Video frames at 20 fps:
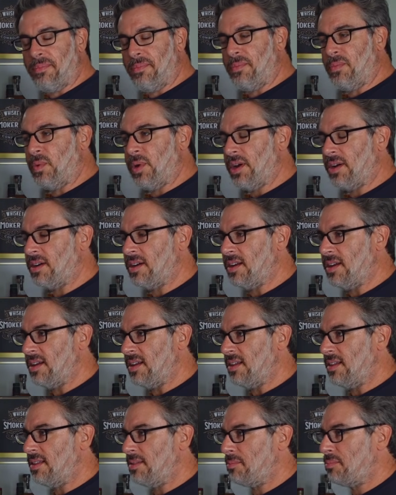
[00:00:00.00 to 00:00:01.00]
We are
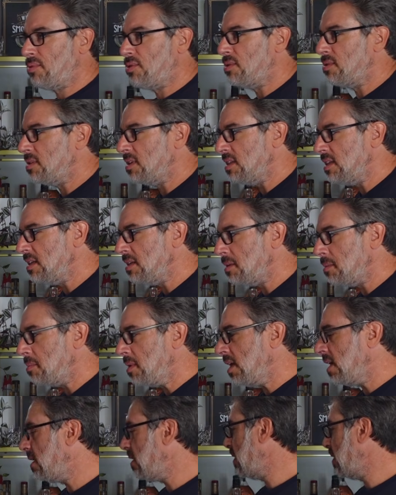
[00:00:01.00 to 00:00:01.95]
gonna prune a little bit